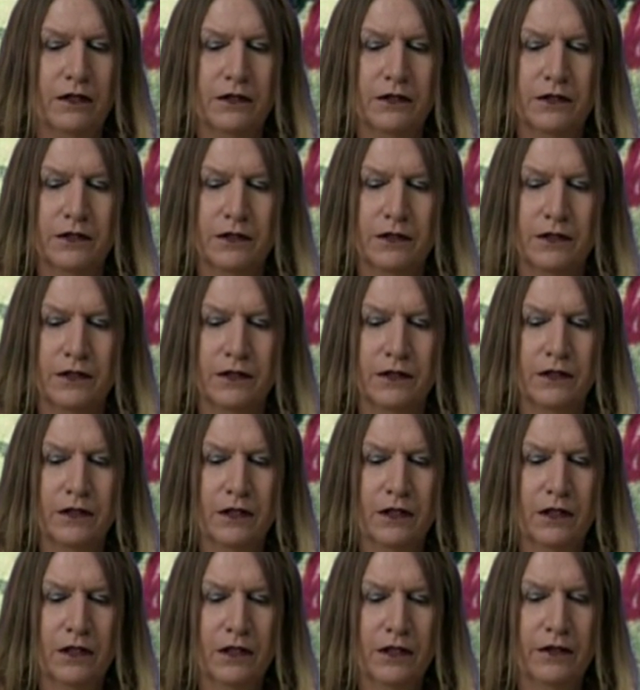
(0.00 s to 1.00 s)
So
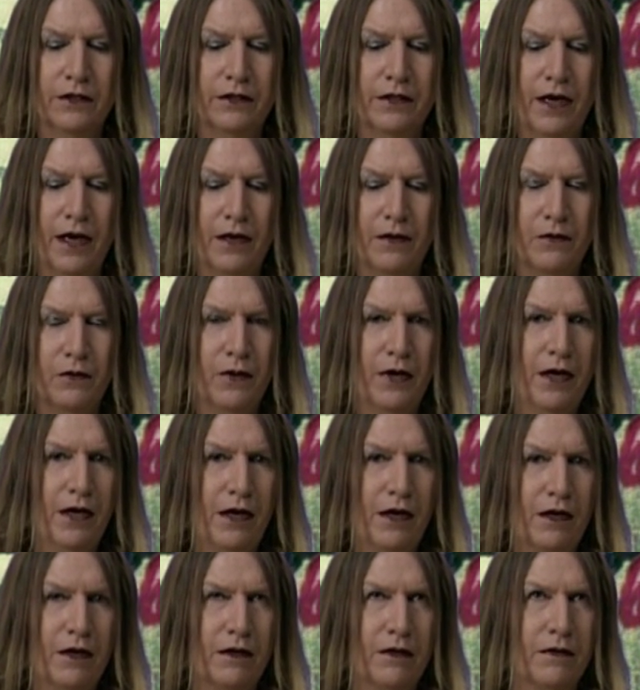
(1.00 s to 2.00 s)
they're not
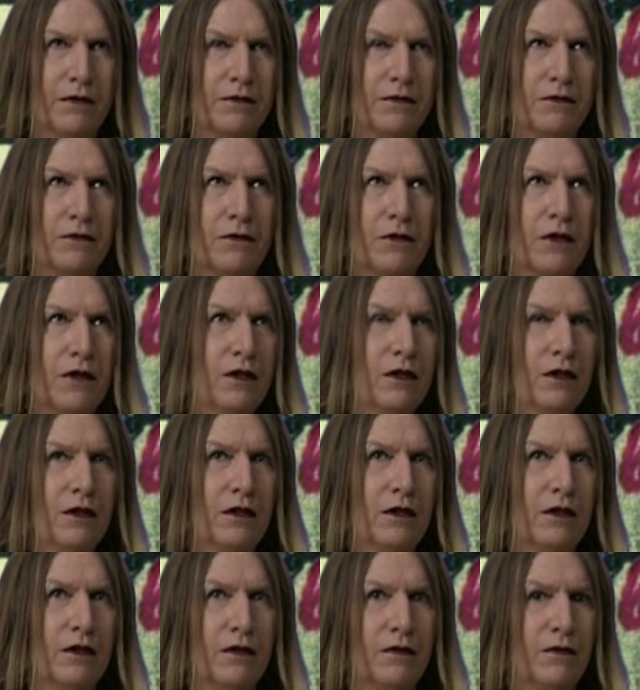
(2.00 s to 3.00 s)
aware
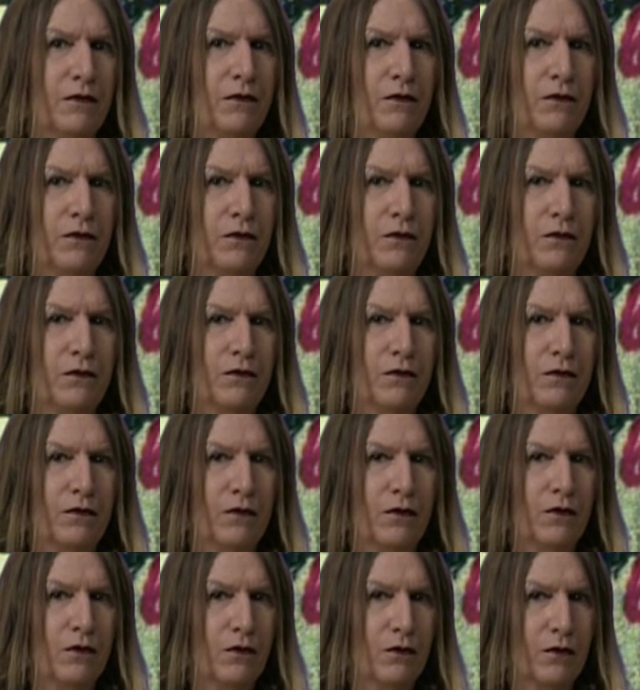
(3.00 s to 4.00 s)
of
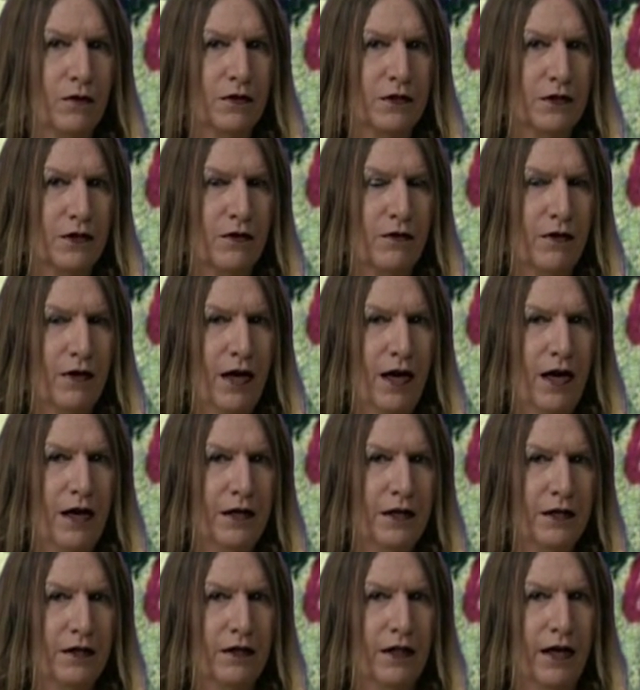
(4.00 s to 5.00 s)
what's going on here.